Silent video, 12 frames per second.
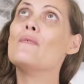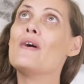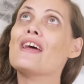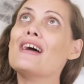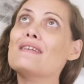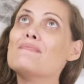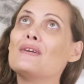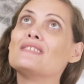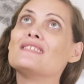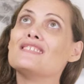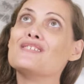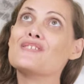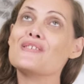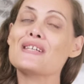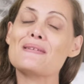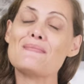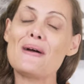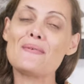What I most
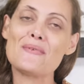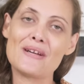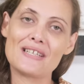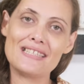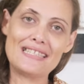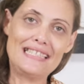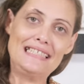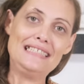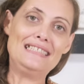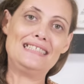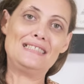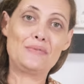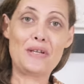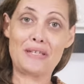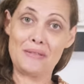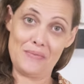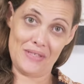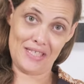enjoy about working here is
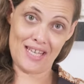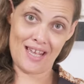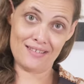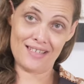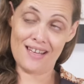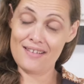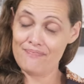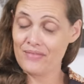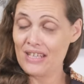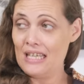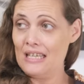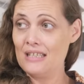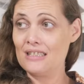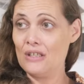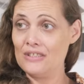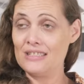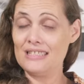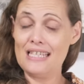working with Santa
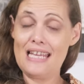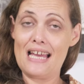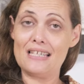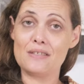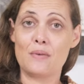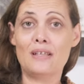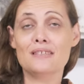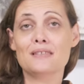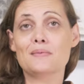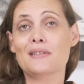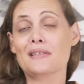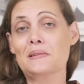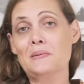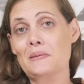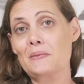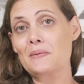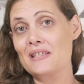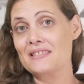closely as well as working with
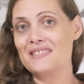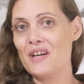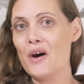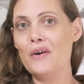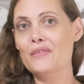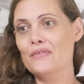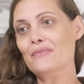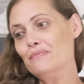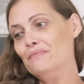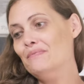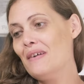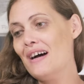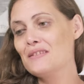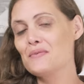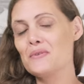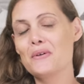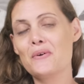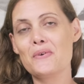the rest of, as
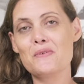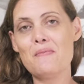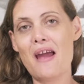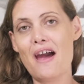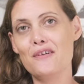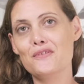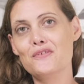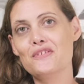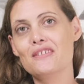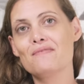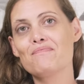we'll call them, elves.